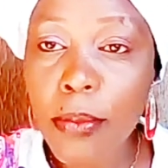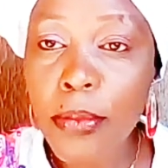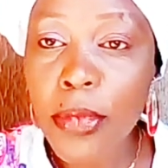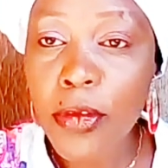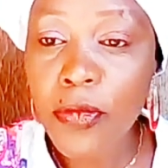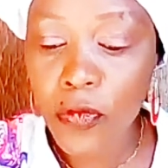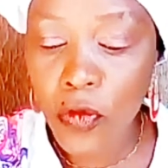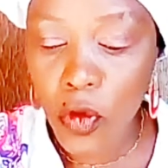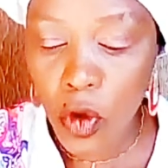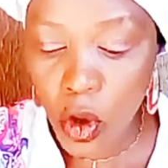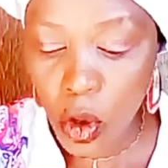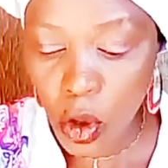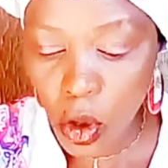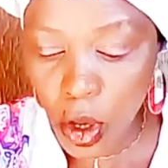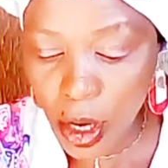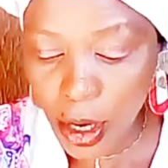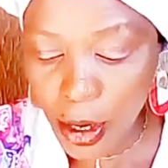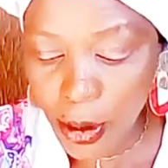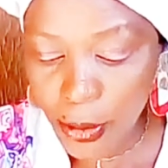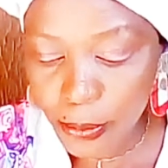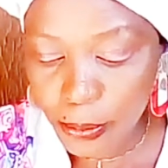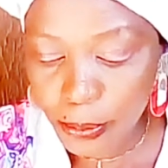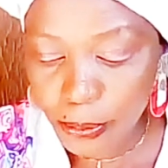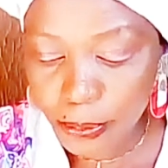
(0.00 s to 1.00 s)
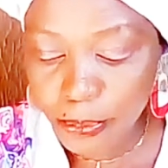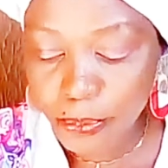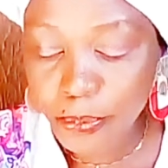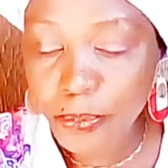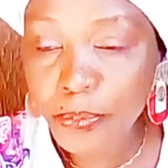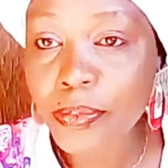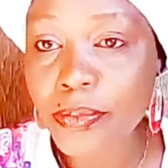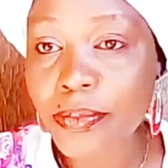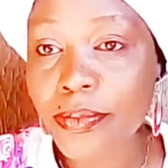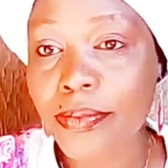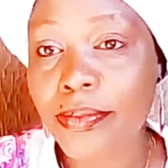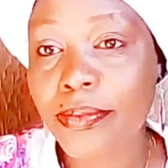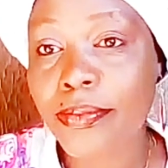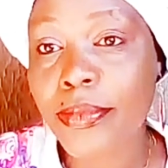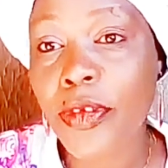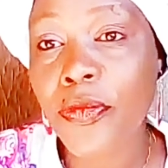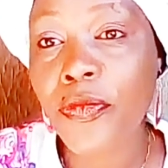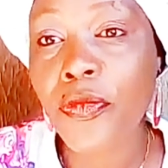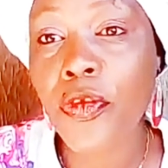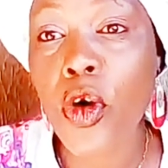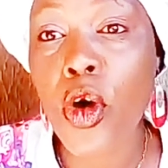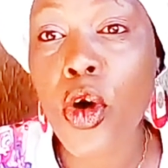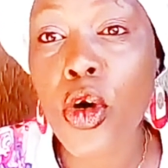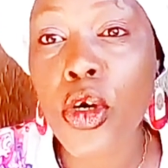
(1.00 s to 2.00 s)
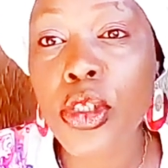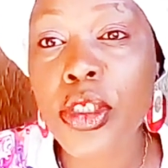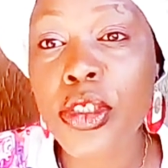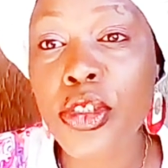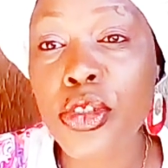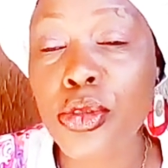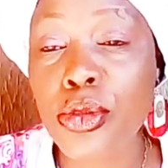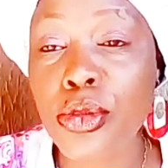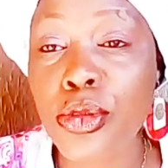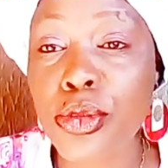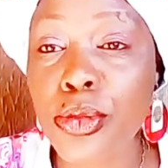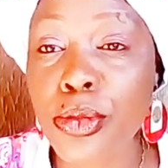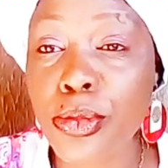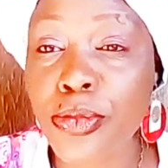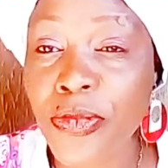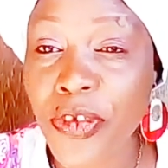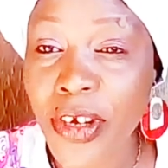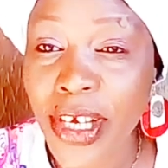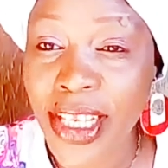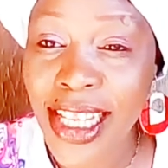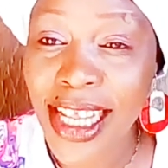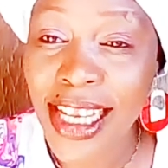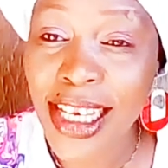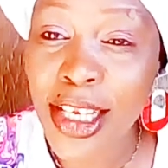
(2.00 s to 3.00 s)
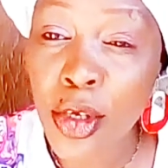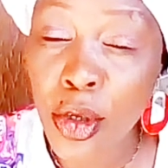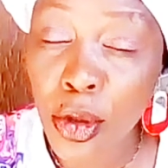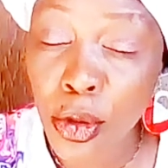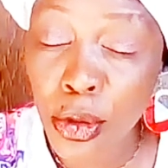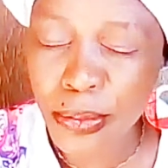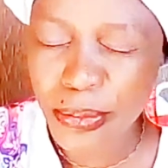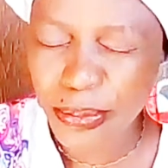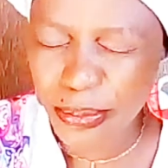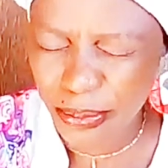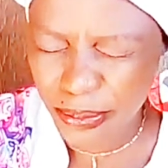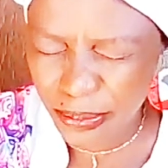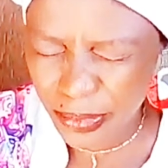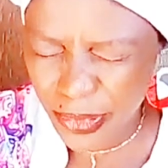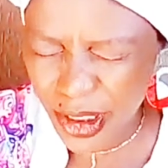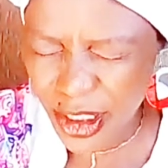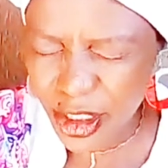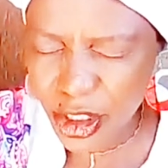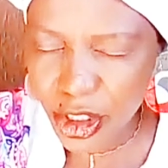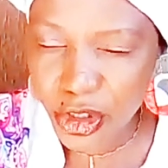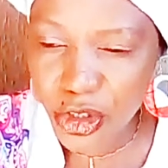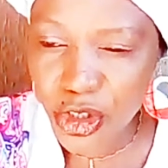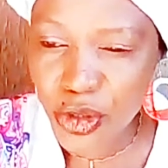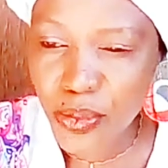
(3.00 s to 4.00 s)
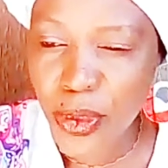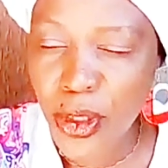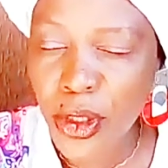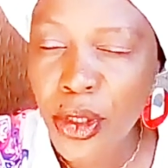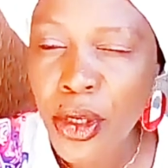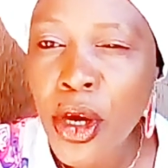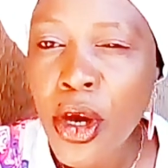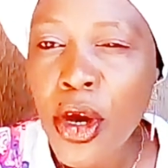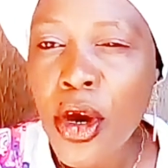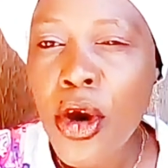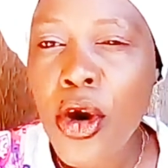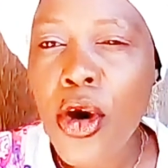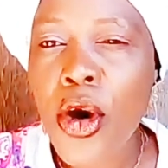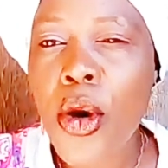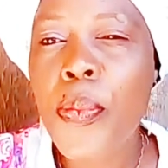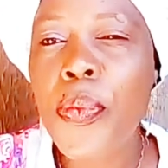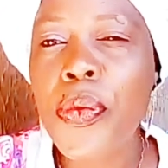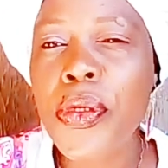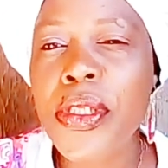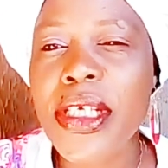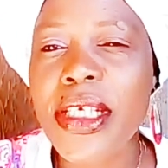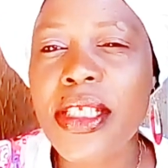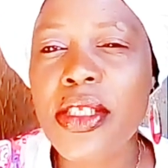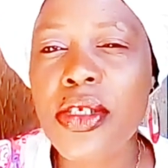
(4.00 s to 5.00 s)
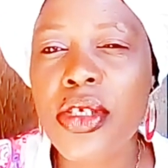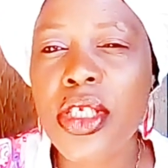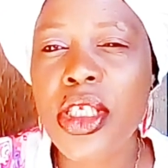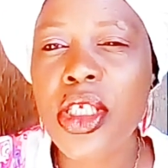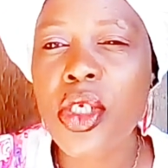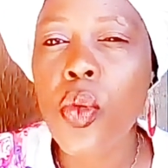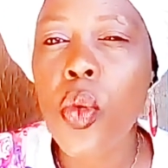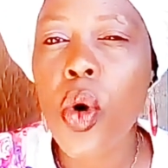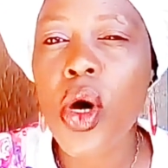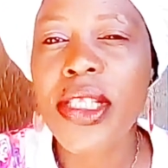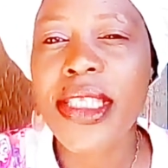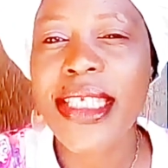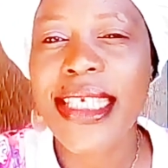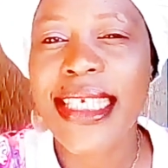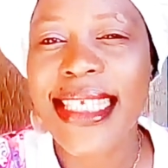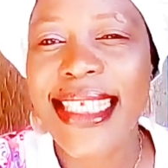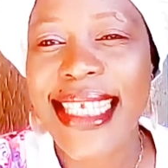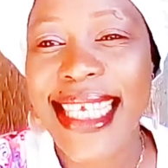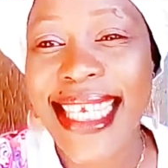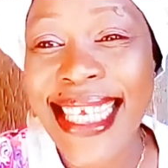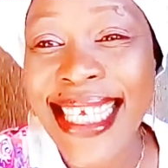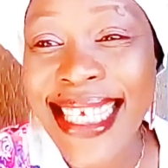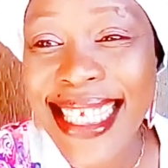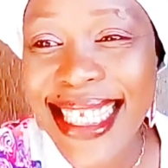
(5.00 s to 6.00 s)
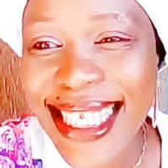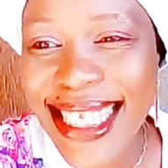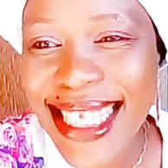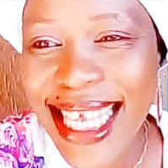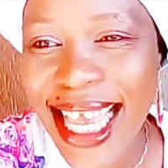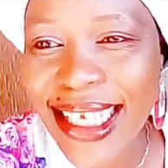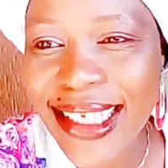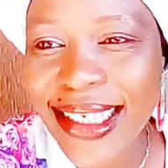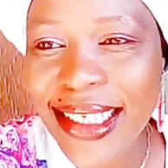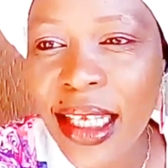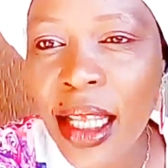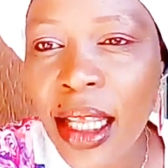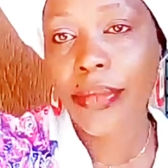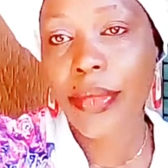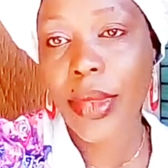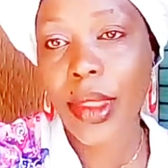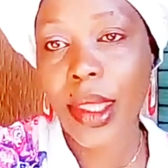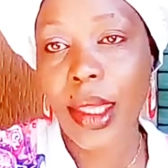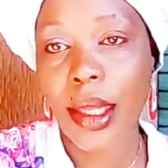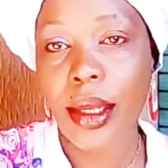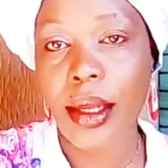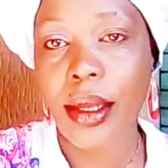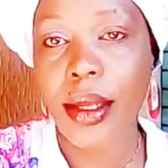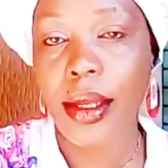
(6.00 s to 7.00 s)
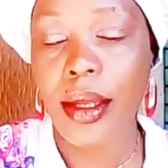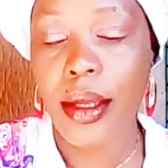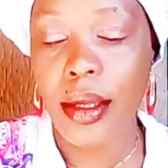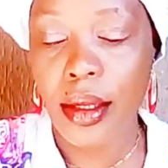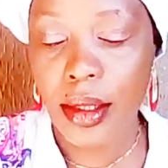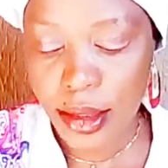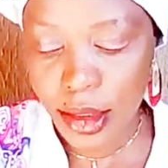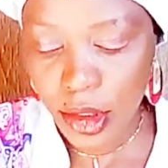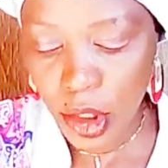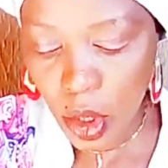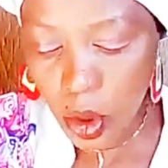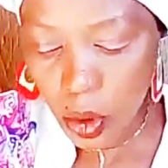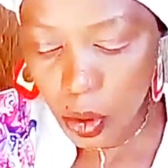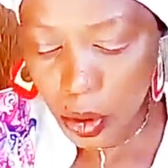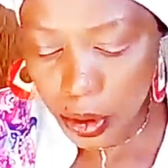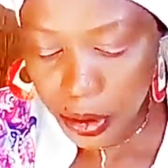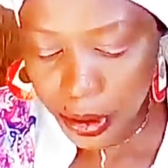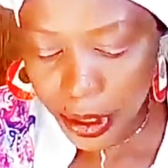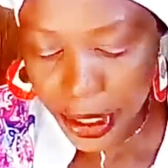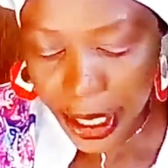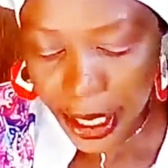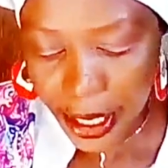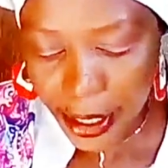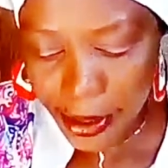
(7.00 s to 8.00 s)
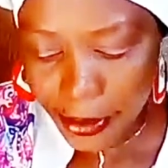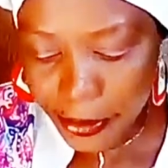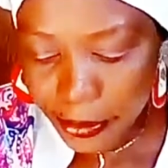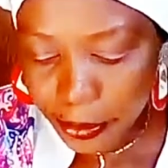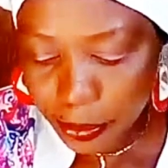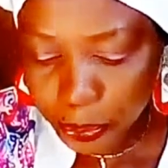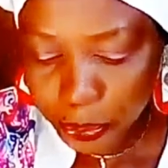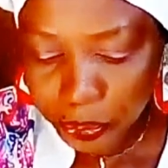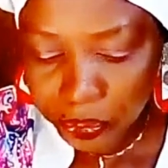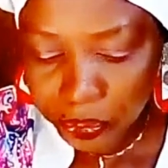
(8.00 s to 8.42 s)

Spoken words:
you finally excuse me open it to see what is inside. So here